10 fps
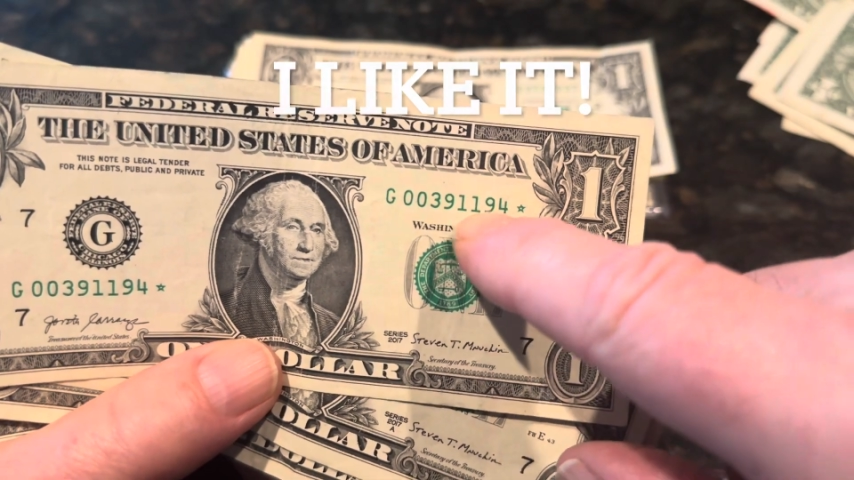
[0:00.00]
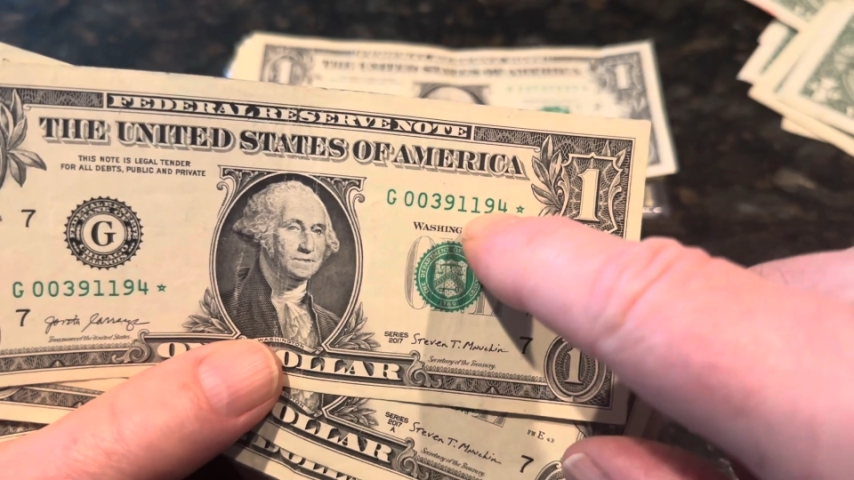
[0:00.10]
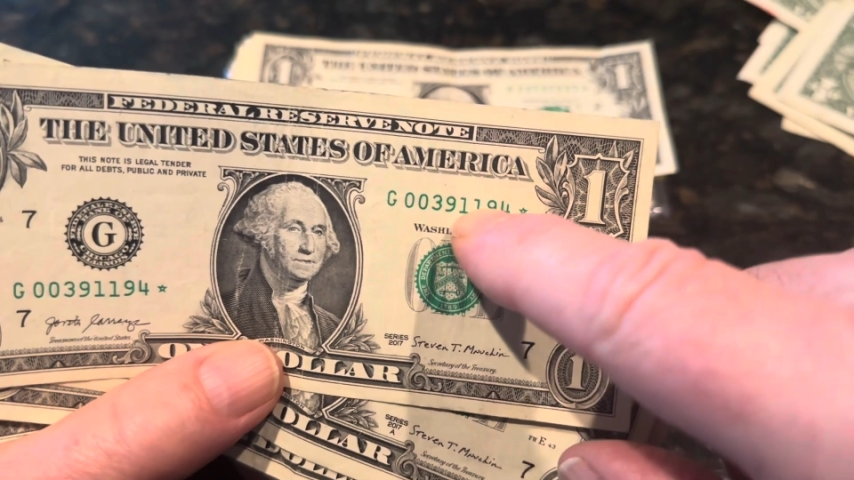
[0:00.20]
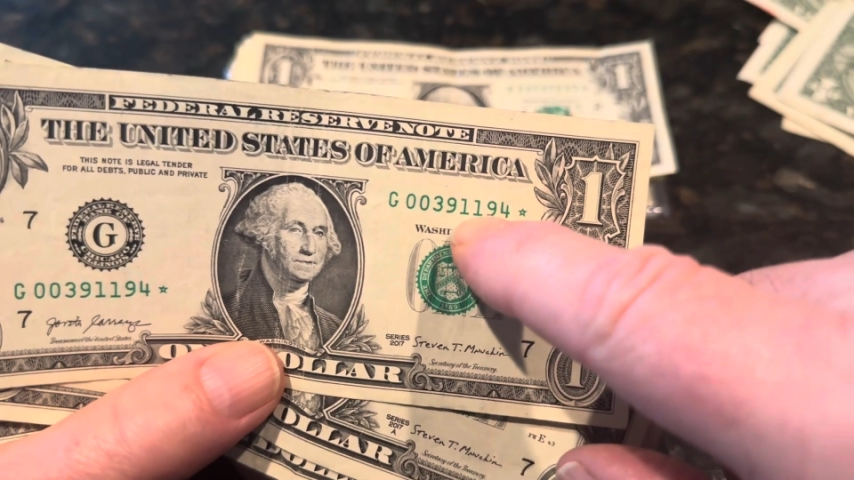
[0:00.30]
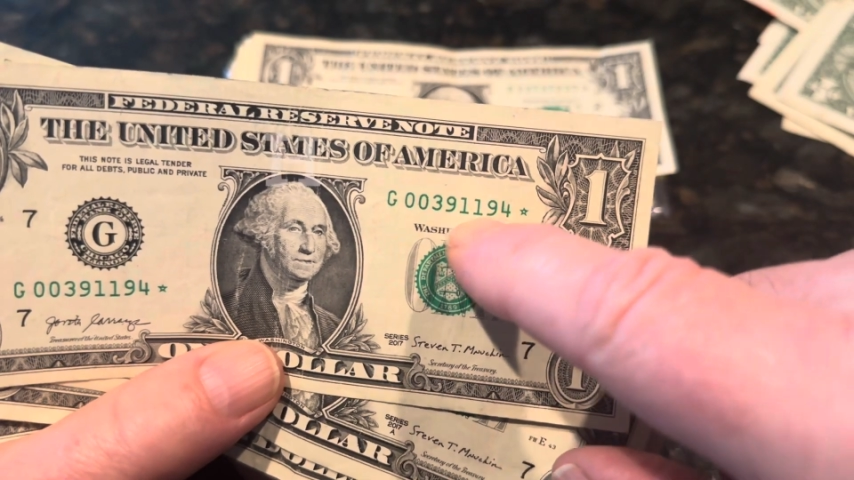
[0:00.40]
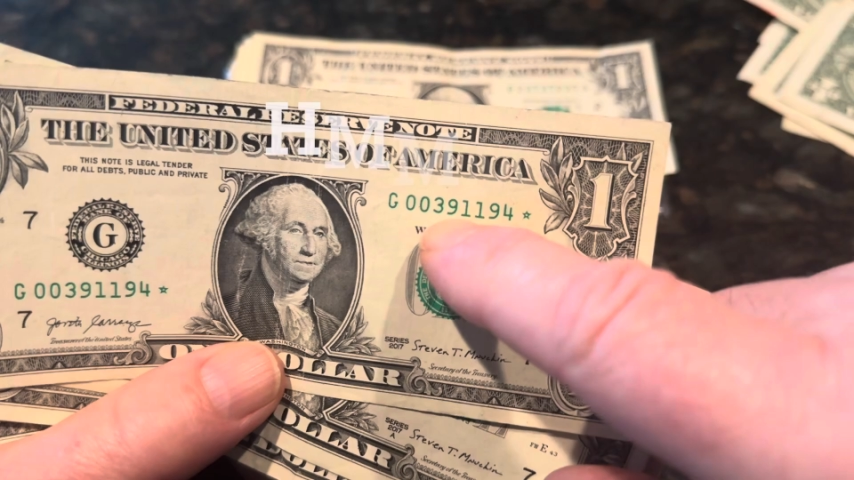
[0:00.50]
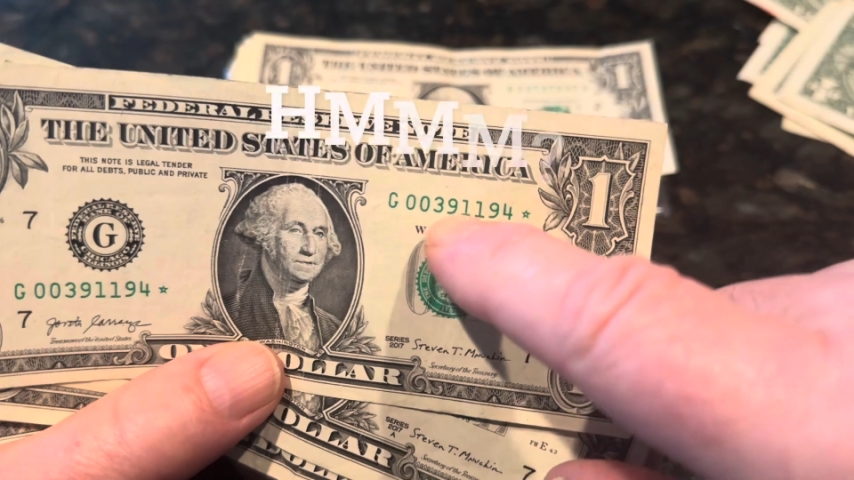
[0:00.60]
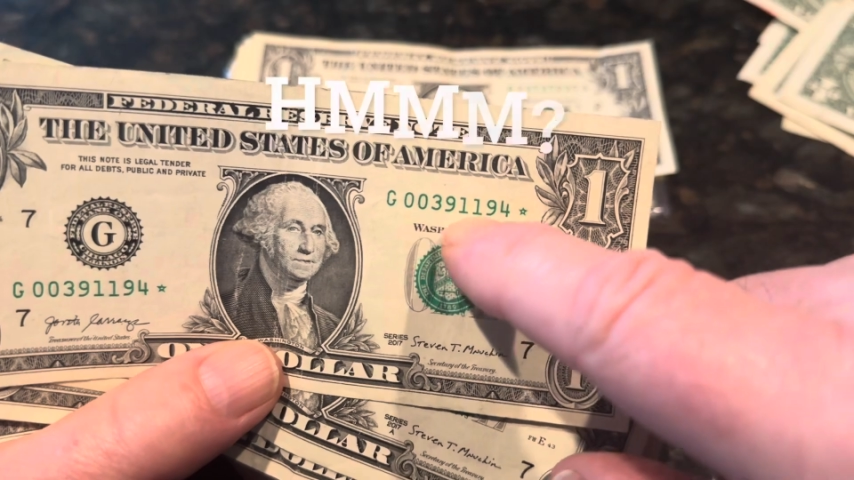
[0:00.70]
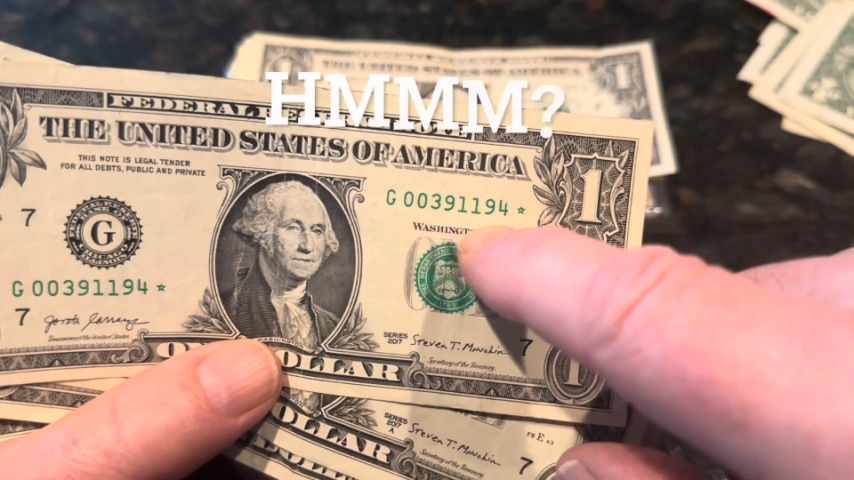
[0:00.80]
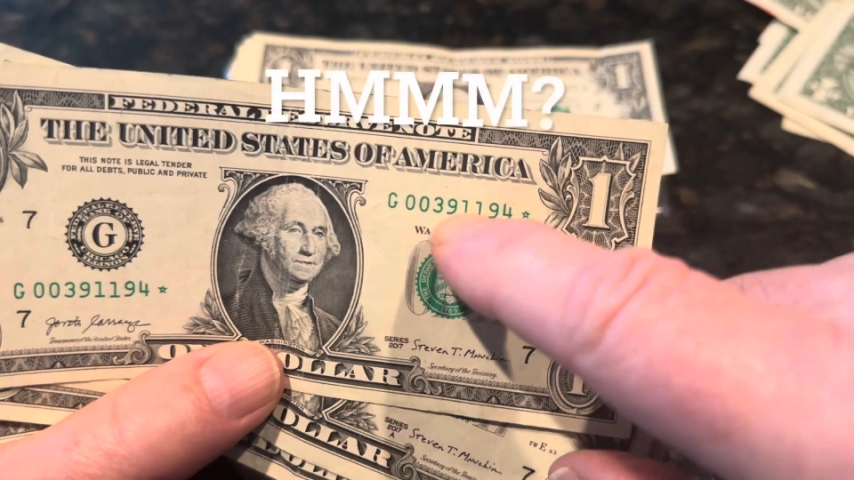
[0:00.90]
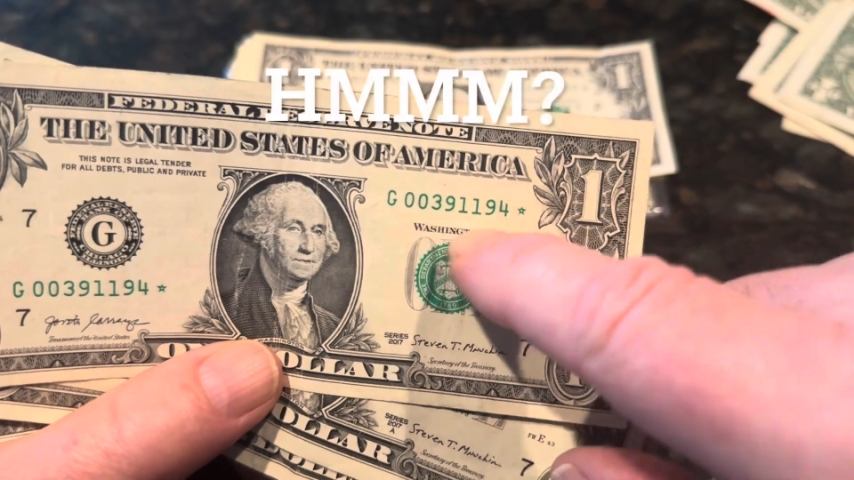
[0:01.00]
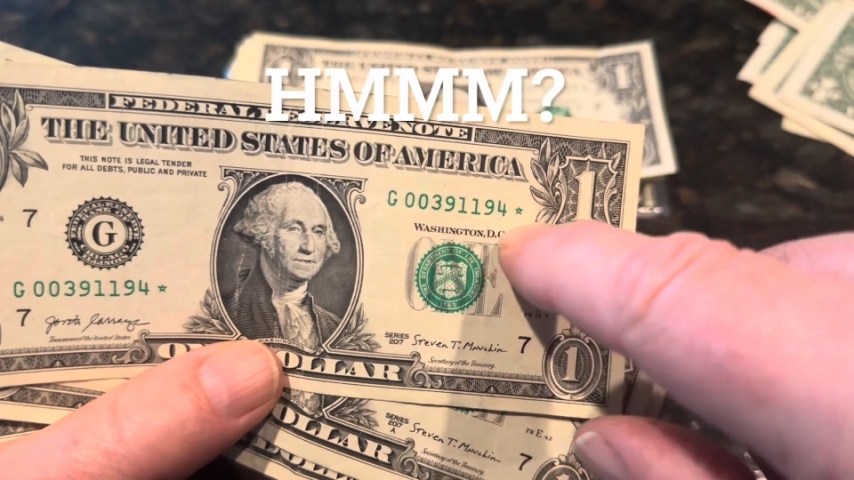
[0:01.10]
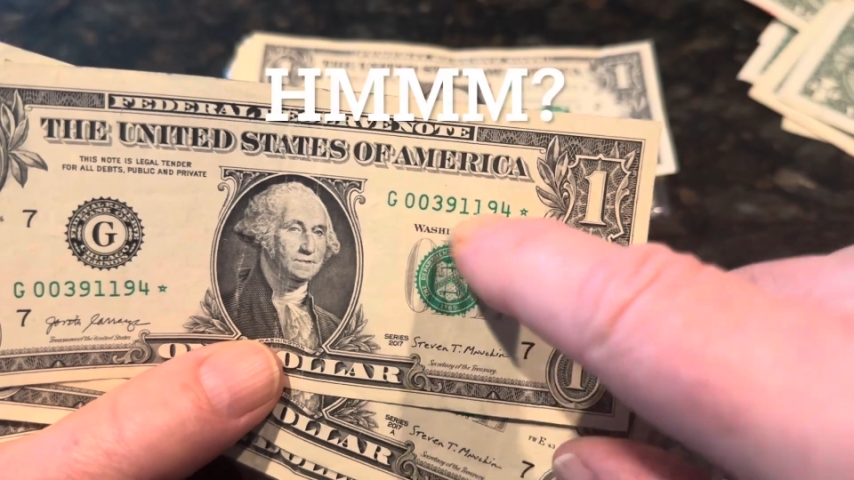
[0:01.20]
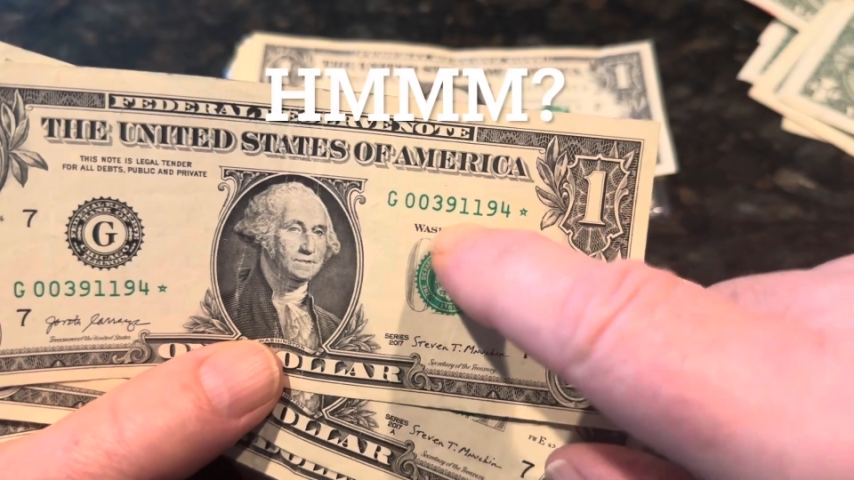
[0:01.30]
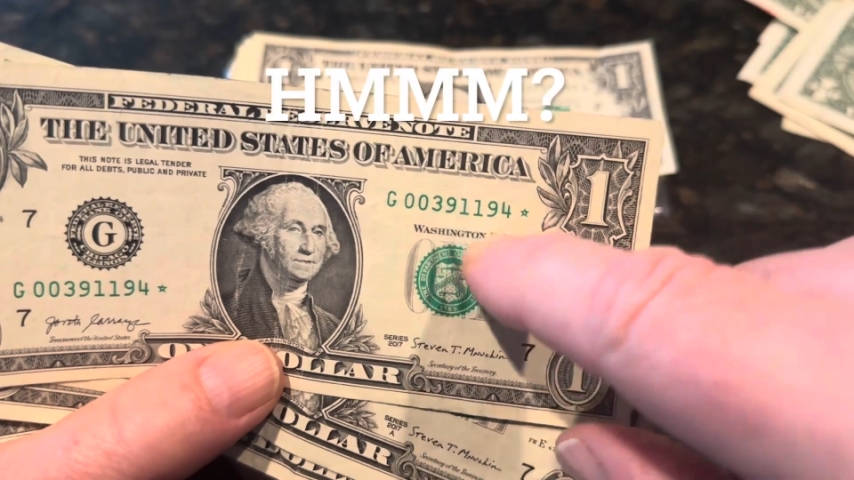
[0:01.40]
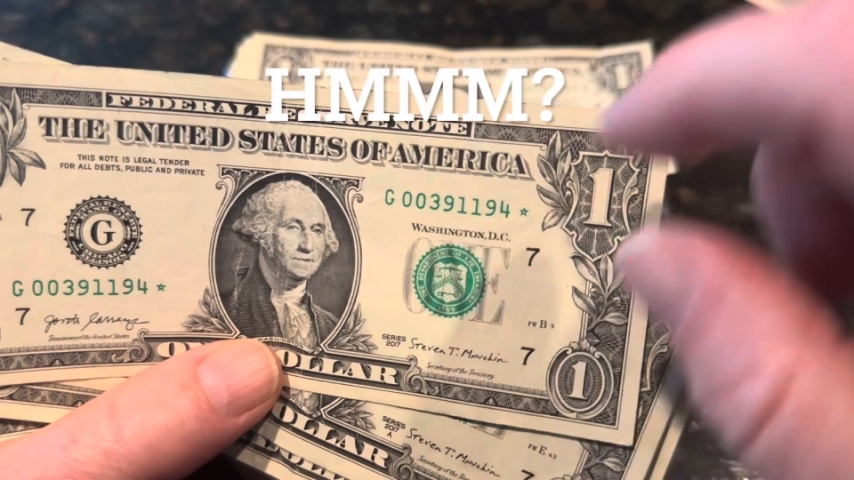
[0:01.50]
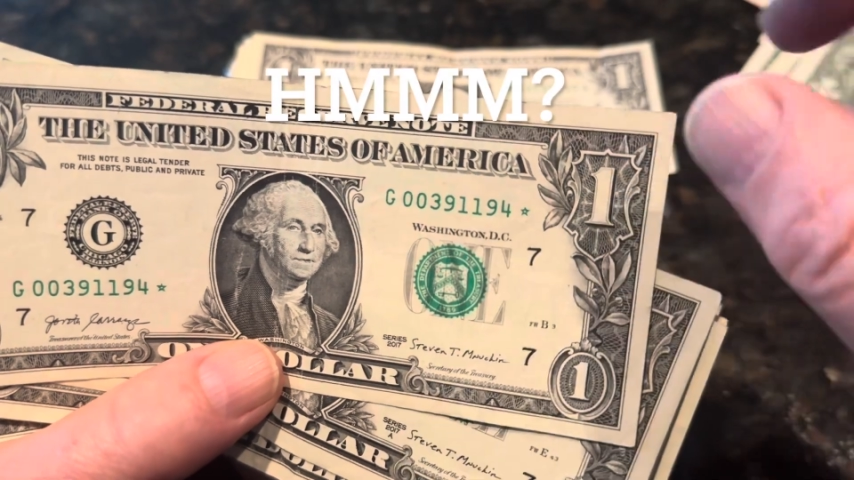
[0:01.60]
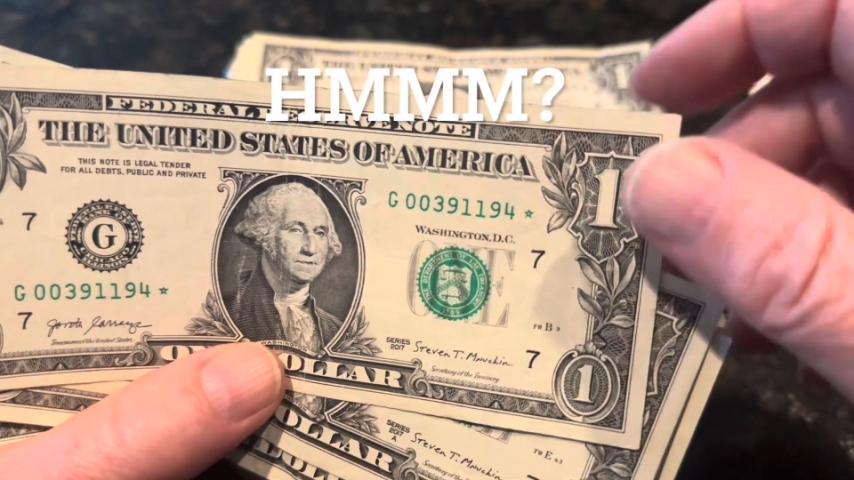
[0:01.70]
9s, 1s, with almost